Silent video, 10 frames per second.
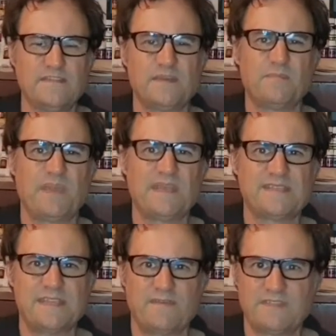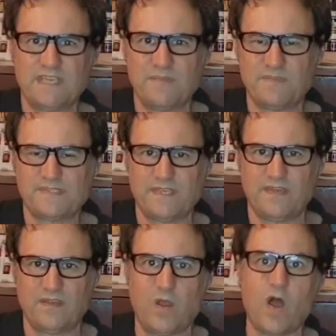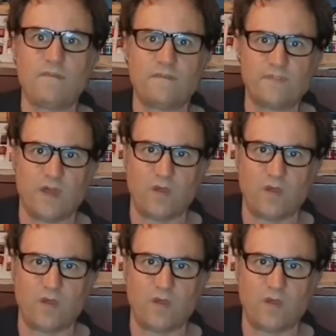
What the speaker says: Ends up being 17% off of